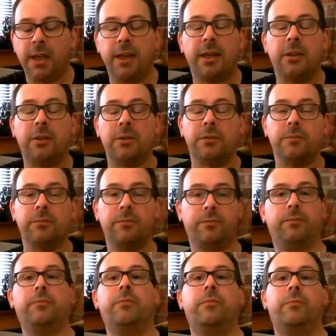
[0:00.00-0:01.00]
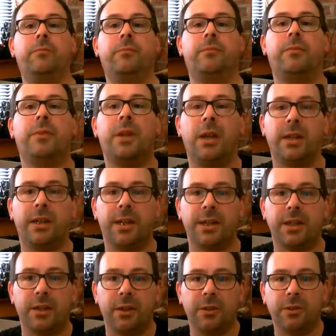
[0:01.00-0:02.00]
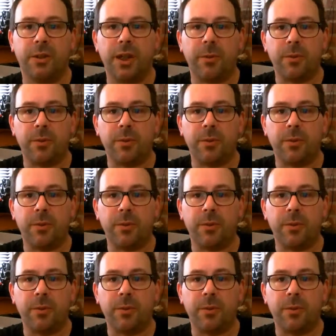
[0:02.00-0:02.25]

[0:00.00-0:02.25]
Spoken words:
Now, a couple of days ago,